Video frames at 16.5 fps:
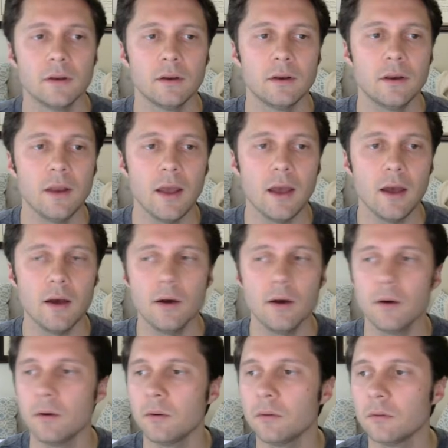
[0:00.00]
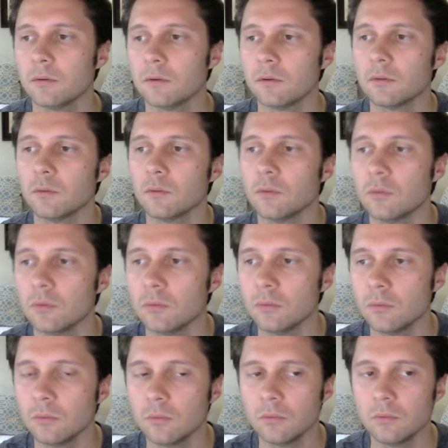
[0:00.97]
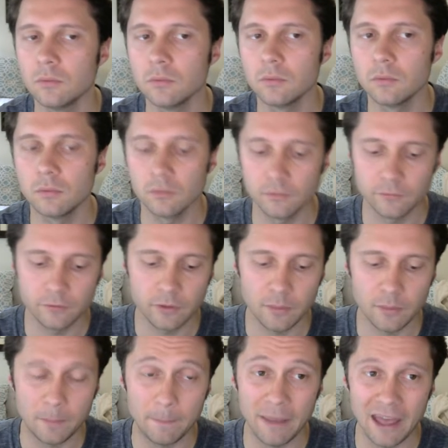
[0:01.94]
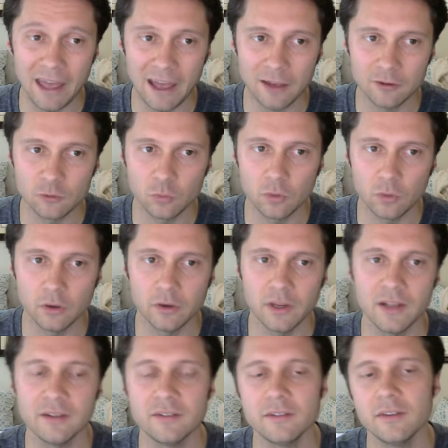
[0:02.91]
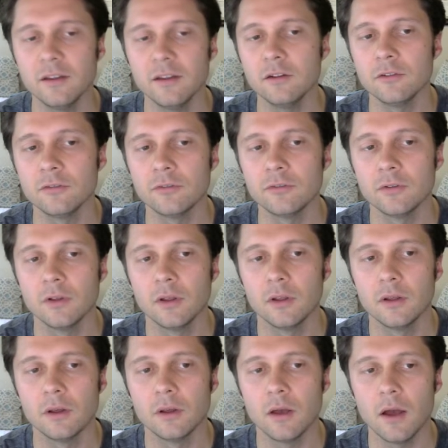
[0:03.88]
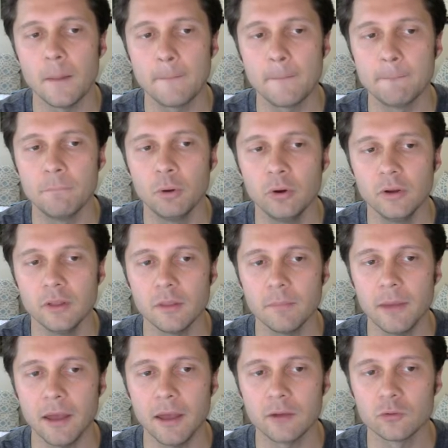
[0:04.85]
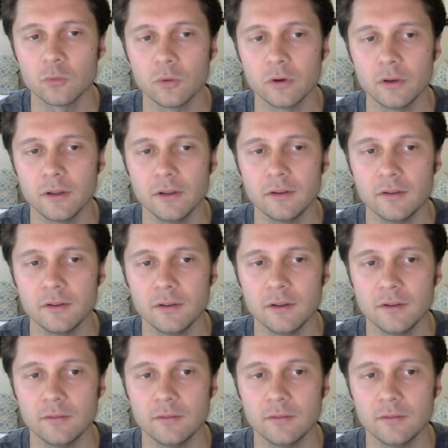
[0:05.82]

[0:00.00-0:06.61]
Now, for the password, instead of putting the password in